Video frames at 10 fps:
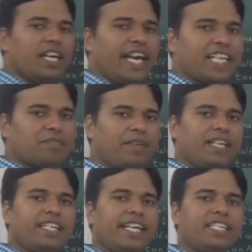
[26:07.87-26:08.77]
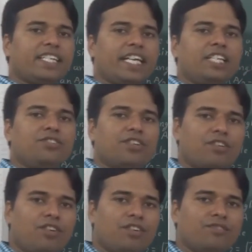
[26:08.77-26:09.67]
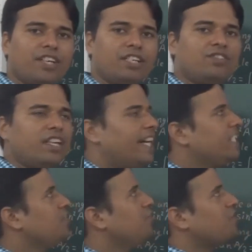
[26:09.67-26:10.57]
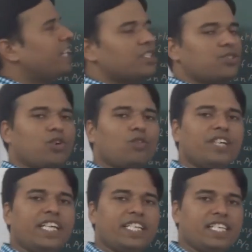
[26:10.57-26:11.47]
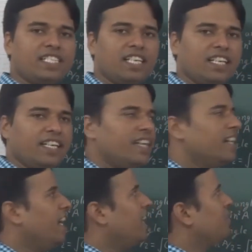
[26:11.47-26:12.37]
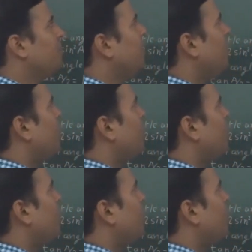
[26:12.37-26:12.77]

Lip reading: Expand it in your own way and you can solve it easily and will